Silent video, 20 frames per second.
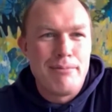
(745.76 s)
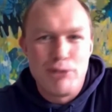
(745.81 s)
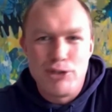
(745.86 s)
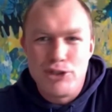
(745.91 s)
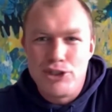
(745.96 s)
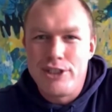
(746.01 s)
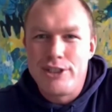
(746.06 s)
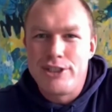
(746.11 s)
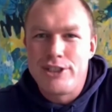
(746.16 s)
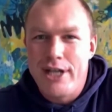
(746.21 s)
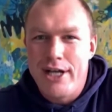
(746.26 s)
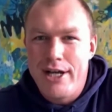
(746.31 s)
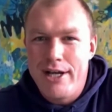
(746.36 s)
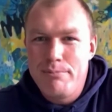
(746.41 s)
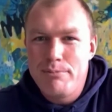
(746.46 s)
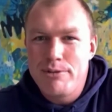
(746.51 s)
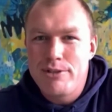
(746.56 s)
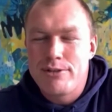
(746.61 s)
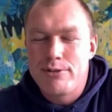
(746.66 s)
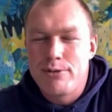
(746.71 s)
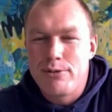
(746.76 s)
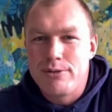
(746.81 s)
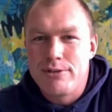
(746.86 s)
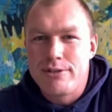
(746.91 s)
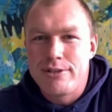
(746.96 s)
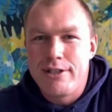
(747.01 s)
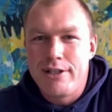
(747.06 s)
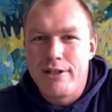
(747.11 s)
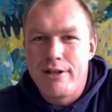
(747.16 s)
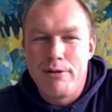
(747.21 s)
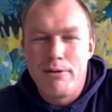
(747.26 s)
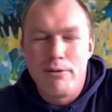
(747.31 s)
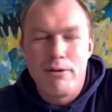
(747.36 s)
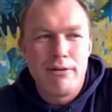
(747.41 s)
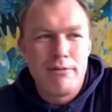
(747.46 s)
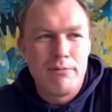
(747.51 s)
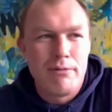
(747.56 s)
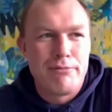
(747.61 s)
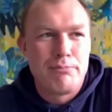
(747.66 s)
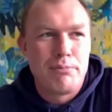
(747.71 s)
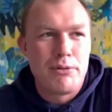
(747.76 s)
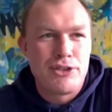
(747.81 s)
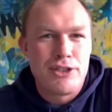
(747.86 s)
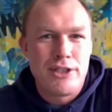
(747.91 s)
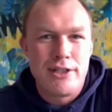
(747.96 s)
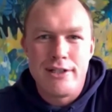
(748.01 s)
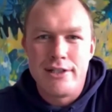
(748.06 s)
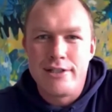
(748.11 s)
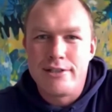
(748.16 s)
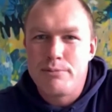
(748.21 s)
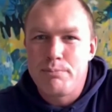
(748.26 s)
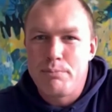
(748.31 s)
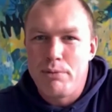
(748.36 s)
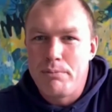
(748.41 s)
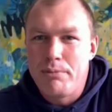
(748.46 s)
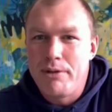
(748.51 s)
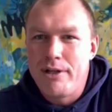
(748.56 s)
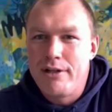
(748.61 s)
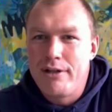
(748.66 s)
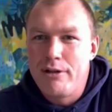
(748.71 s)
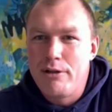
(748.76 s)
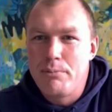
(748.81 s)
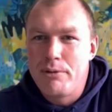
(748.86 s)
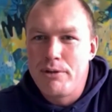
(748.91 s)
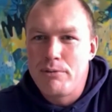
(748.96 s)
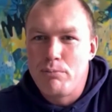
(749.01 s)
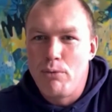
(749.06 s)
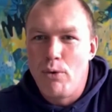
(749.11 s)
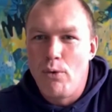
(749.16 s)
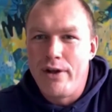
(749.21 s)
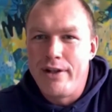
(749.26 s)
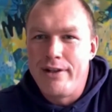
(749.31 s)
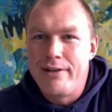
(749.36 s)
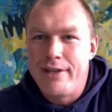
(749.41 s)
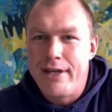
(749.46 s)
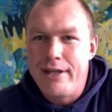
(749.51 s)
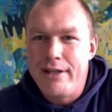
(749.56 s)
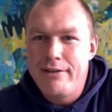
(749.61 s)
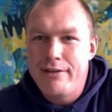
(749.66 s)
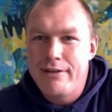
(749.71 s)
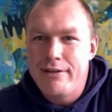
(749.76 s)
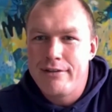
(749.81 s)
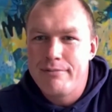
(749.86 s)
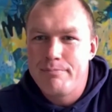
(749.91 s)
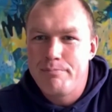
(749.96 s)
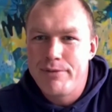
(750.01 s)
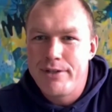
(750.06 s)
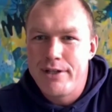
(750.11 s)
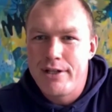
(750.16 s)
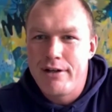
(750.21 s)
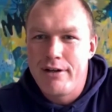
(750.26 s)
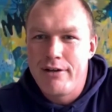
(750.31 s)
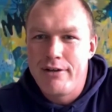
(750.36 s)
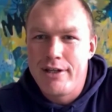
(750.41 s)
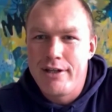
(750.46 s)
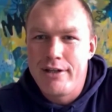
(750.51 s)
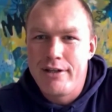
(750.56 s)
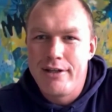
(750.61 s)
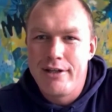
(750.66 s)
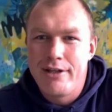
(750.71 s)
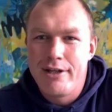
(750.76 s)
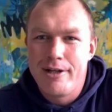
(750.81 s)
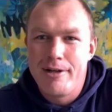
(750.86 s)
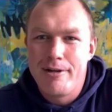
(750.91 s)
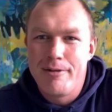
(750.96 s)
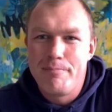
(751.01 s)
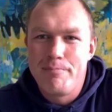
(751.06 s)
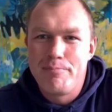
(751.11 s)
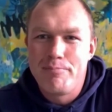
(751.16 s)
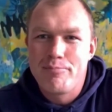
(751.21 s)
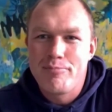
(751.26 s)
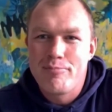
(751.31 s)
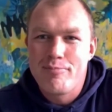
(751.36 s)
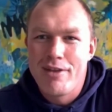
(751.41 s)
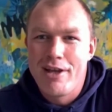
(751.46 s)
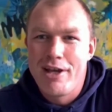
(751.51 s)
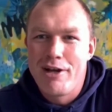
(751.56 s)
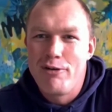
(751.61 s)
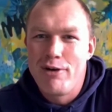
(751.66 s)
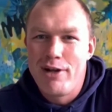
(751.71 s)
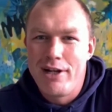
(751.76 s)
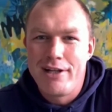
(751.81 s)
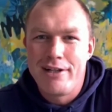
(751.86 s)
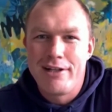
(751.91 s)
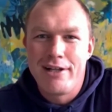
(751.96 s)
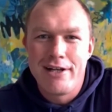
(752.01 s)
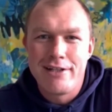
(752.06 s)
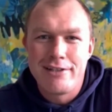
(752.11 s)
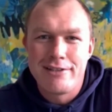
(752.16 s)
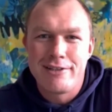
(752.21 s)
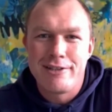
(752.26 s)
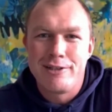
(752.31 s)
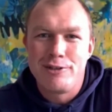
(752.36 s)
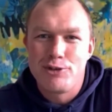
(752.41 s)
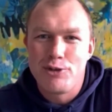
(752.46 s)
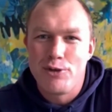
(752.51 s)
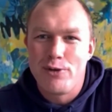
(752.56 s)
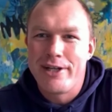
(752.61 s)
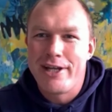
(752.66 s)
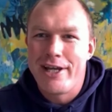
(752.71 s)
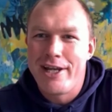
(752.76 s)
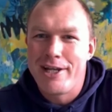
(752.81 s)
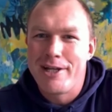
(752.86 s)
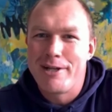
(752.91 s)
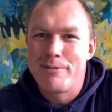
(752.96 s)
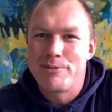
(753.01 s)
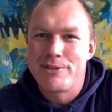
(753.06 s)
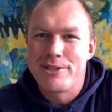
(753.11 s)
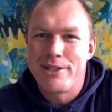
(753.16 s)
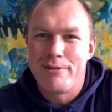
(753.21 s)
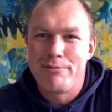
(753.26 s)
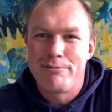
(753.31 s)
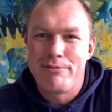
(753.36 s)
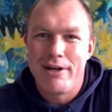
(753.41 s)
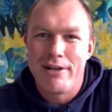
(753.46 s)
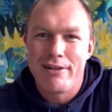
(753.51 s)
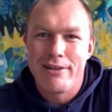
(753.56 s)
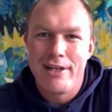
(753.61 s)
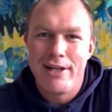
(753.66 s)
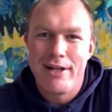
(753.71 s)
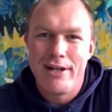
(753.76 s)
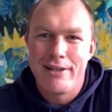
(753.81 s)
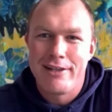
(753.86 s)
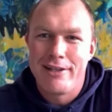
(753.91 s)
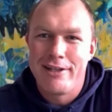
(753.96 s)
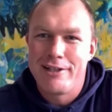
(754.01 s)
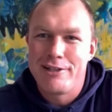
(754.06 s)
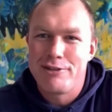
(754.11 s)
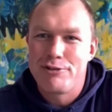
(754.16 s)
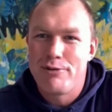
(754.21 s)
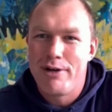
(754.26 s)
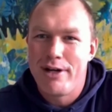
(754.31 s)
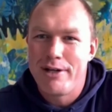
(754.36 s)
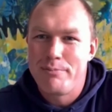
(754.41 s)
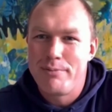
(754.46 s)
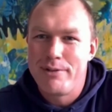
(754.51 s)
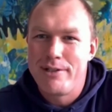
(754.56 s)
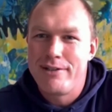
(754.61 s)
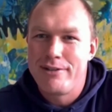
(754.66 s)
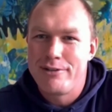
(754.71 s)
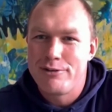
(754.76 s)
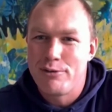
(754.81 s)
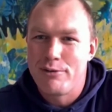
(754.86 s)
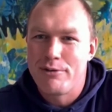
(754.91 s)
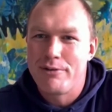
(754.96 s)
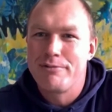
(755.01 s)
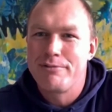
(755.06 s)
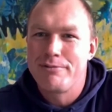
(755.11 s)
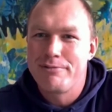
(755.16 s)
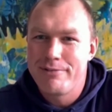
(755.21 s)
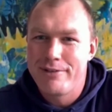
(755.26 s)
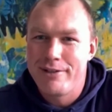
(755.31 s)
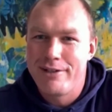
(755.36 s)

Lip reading: Butchie James because, with Butchie, there's probably a little bit more intent. He really does enjoy getting himself out there, and I think his rugby sort of,